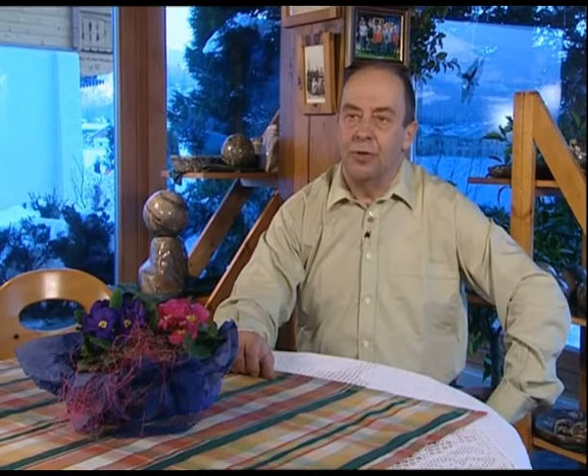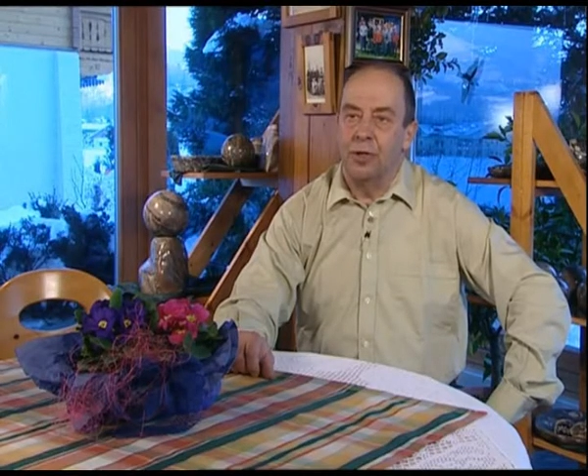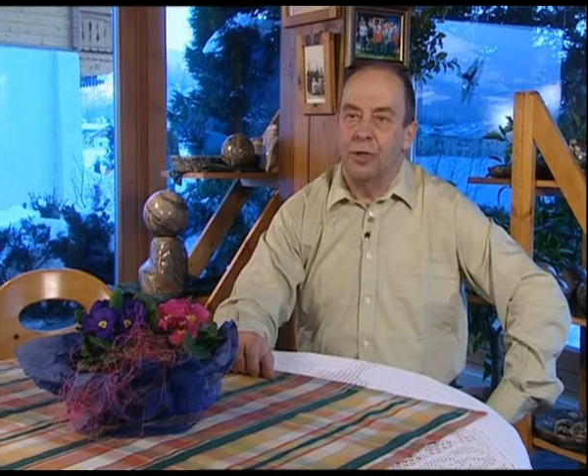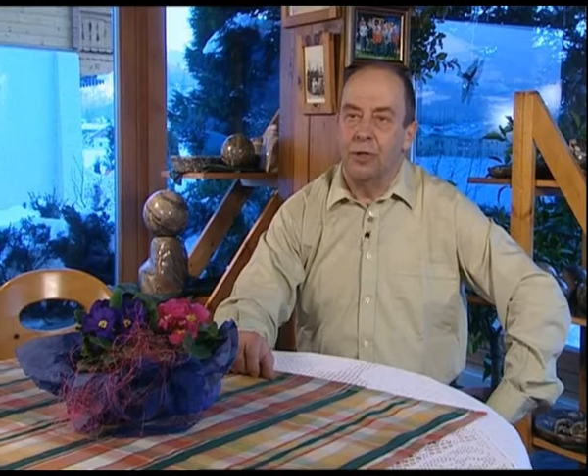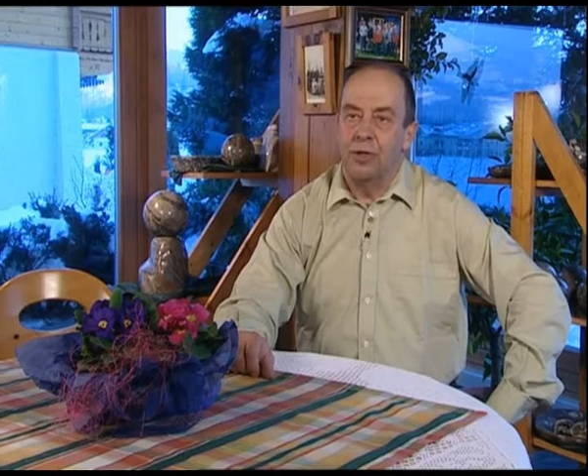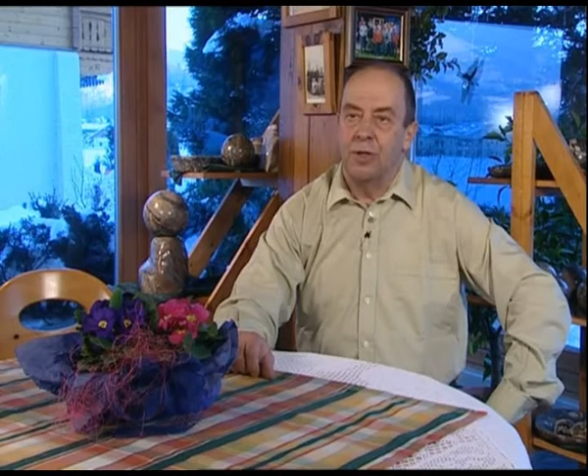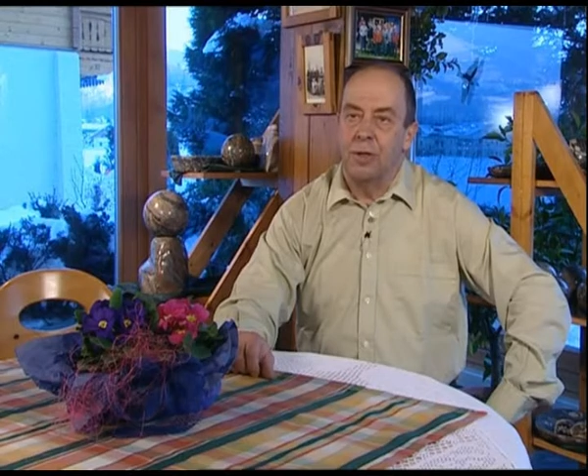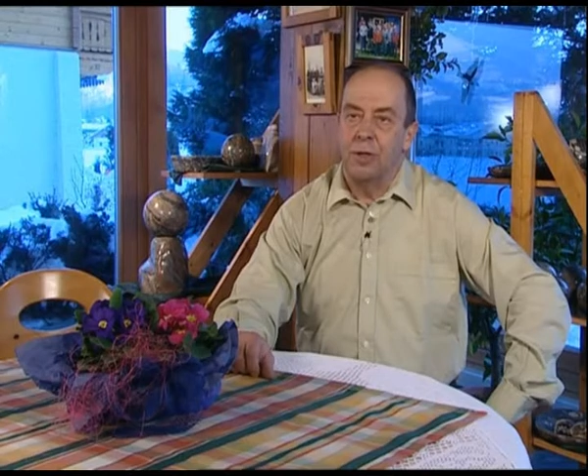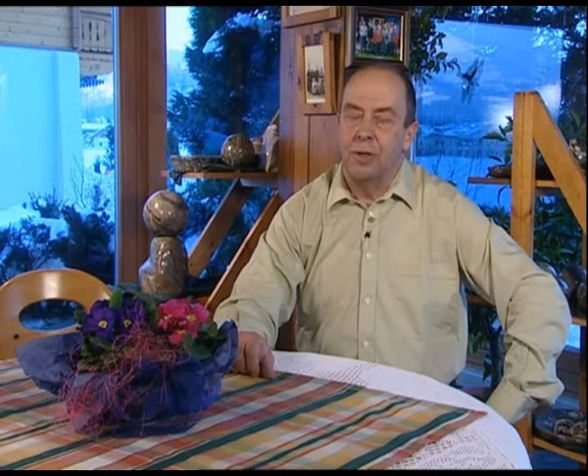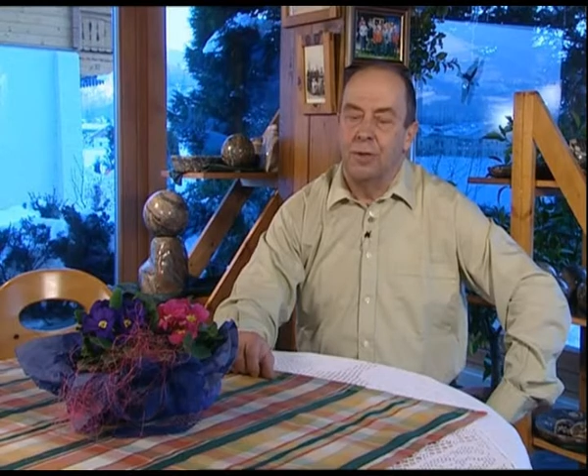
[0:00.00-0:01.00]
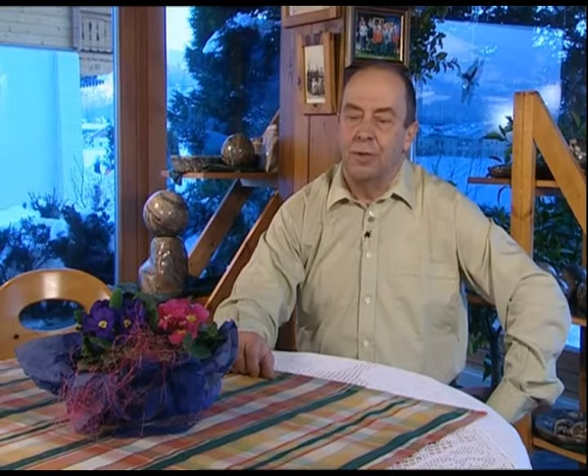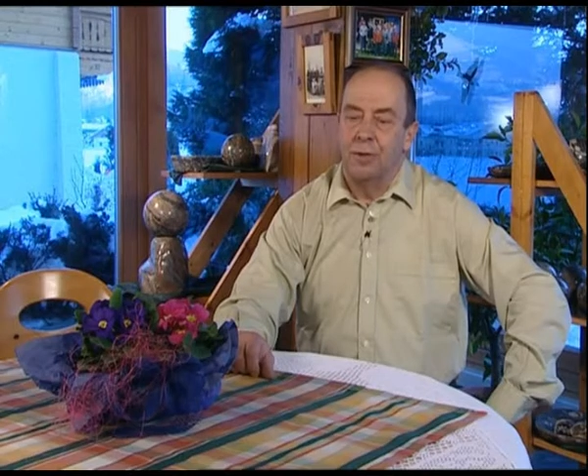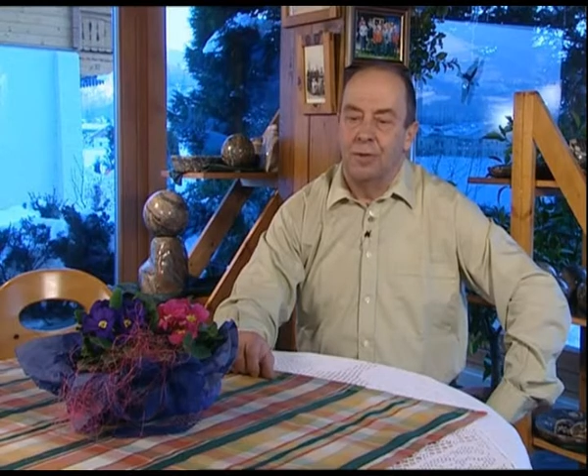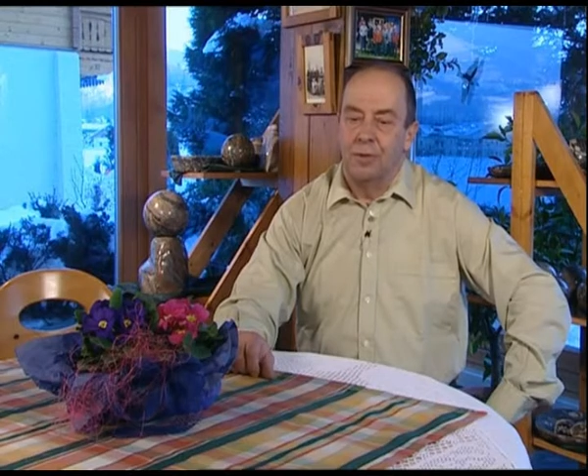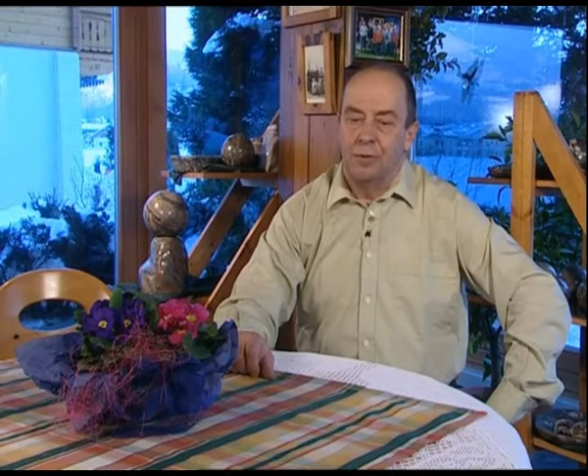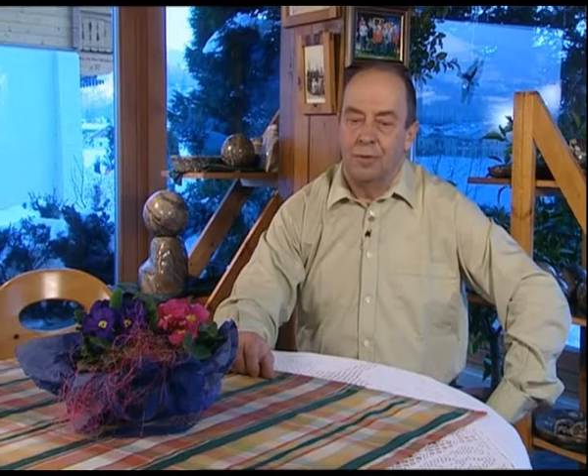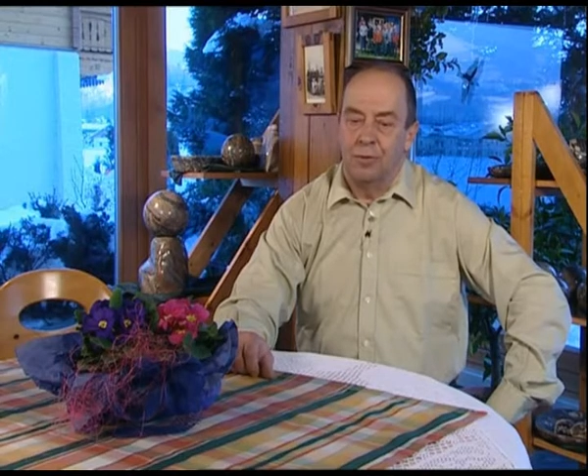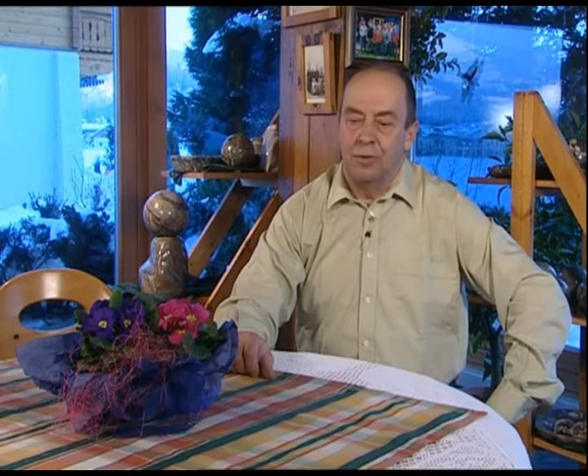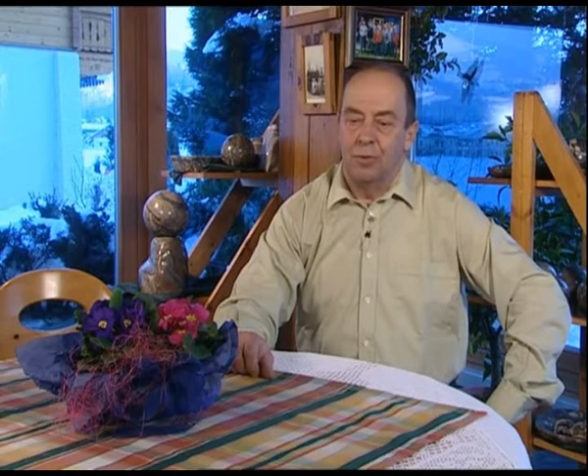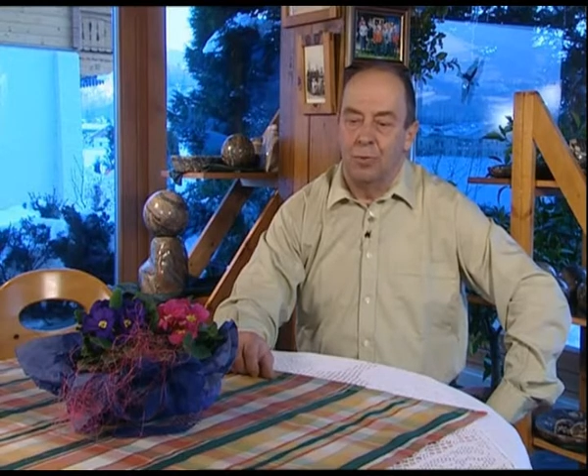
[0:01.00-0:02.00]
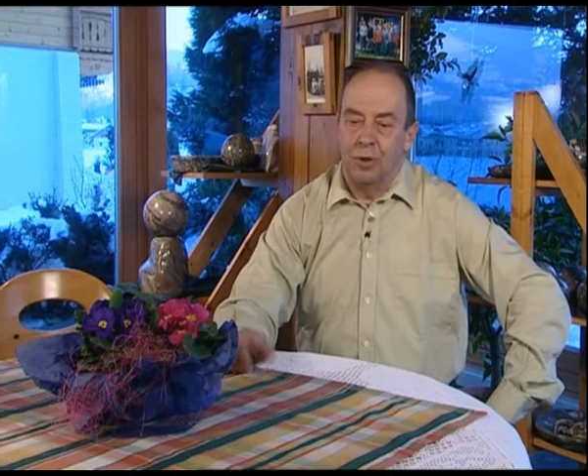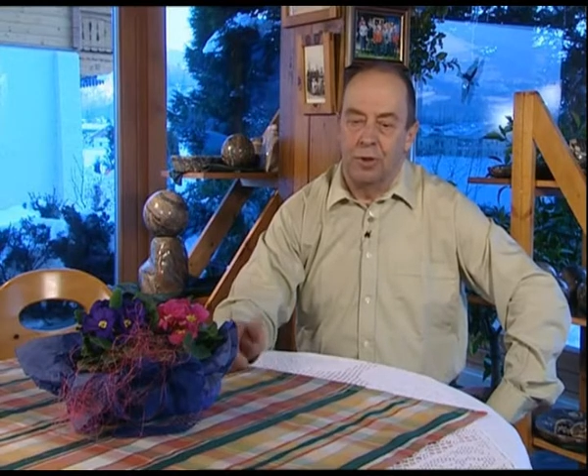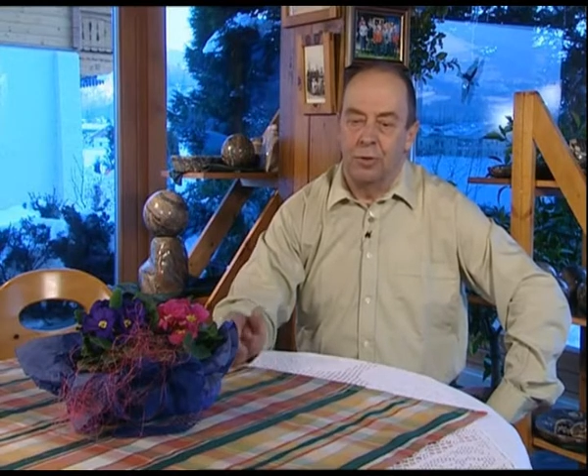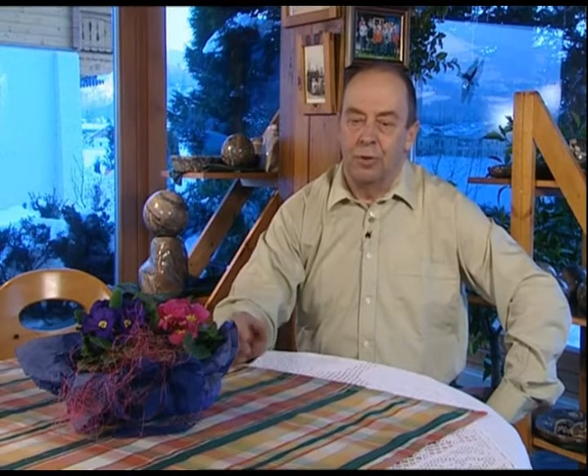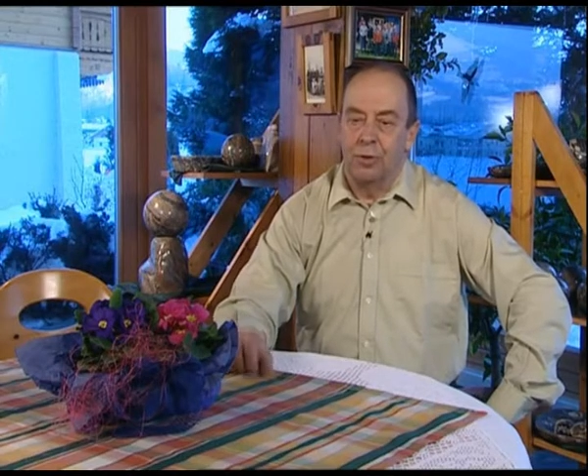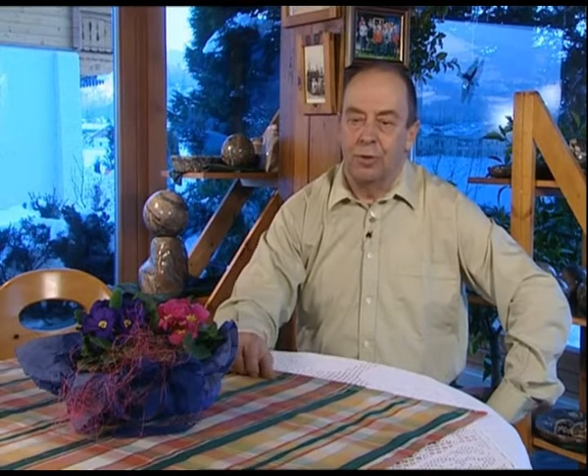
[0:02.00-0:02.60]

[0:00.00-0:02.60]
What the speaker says: and I thought, well, why not try it?